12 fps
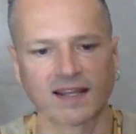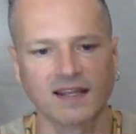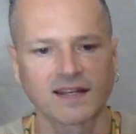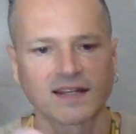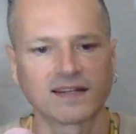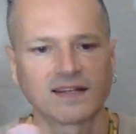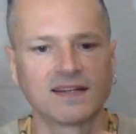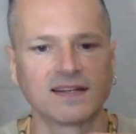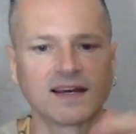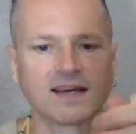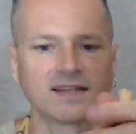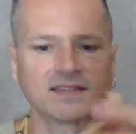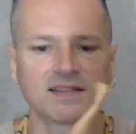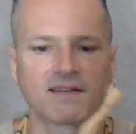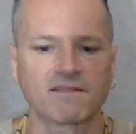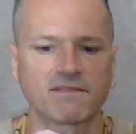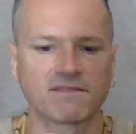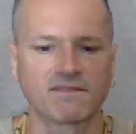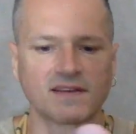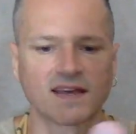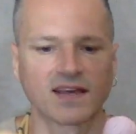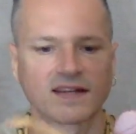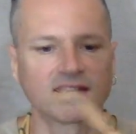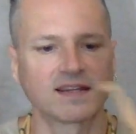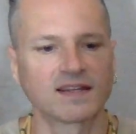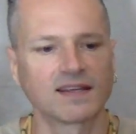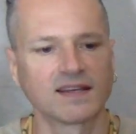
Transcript: it does fit,